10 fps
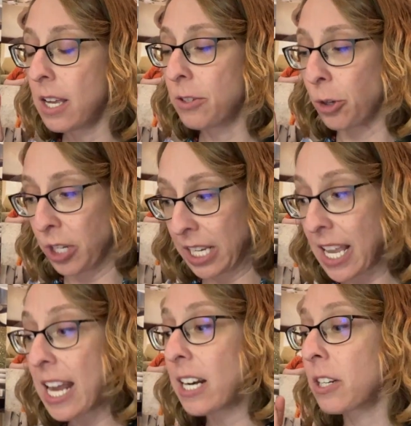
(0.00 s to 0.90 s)
social
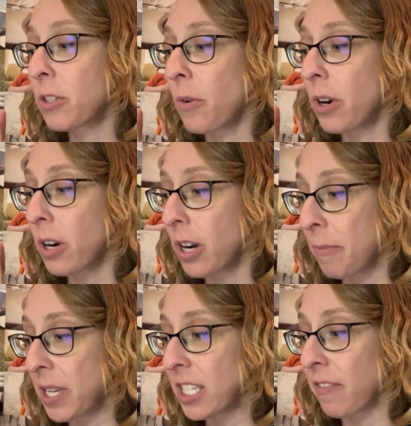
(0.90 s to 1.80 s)
anxiety disorder,
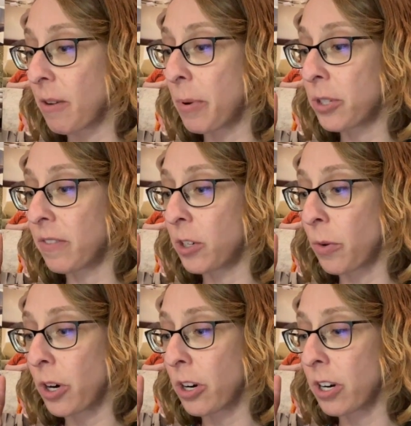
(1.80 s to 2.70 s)
obsessive compulsive
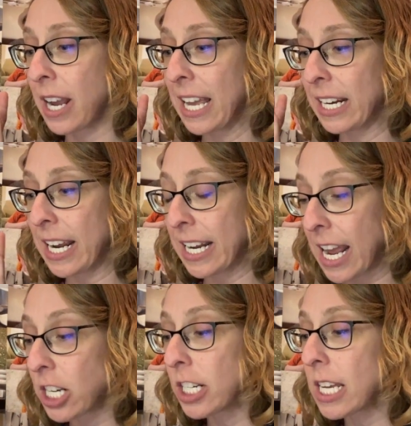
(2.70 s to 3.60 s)
disorder, and
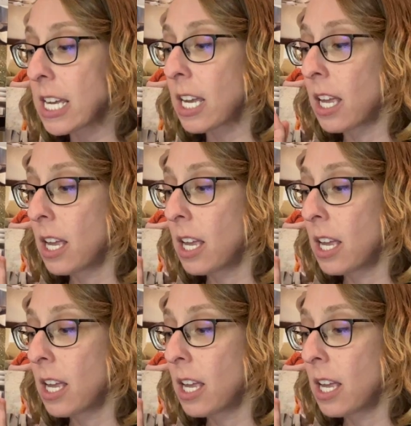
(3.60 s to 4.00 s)
ADHD.